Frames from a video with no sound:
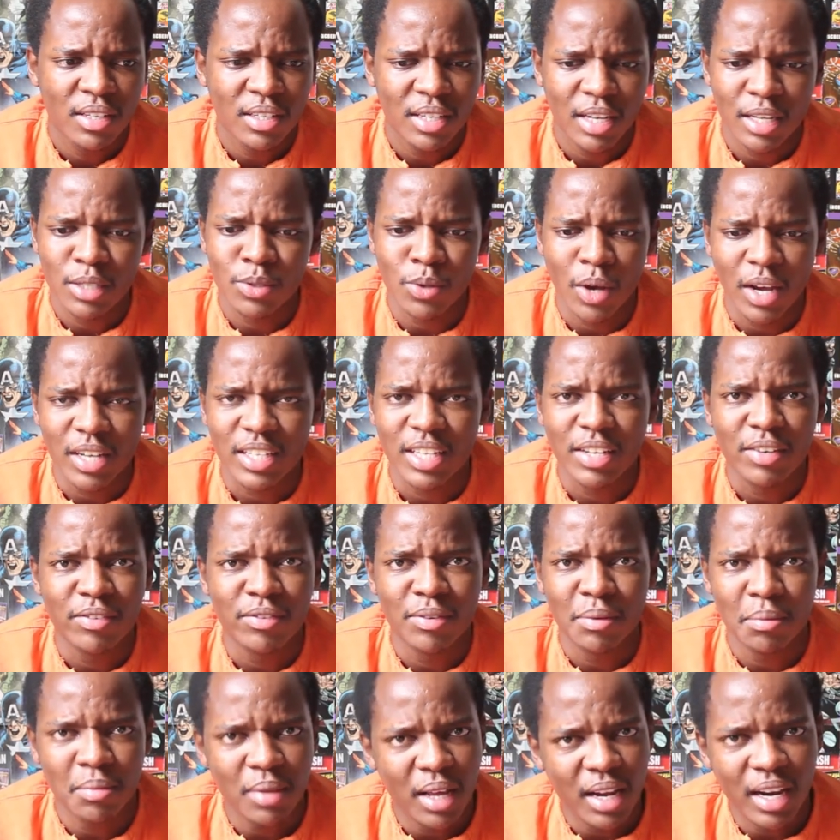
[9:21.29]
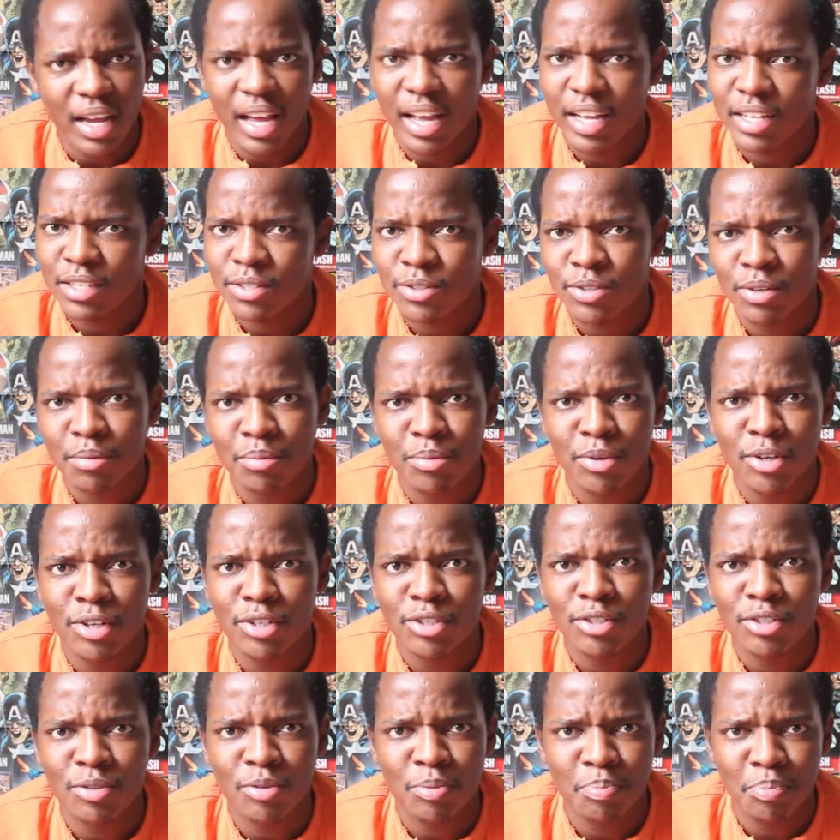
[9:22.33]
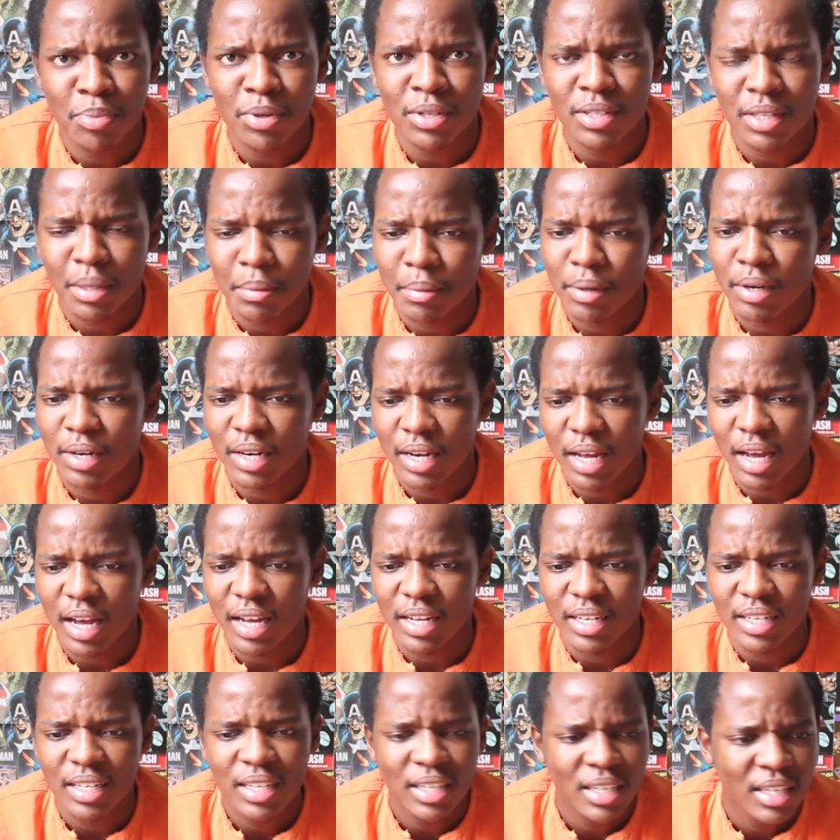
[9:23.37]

That's why I give them that extra boost to put them on 9.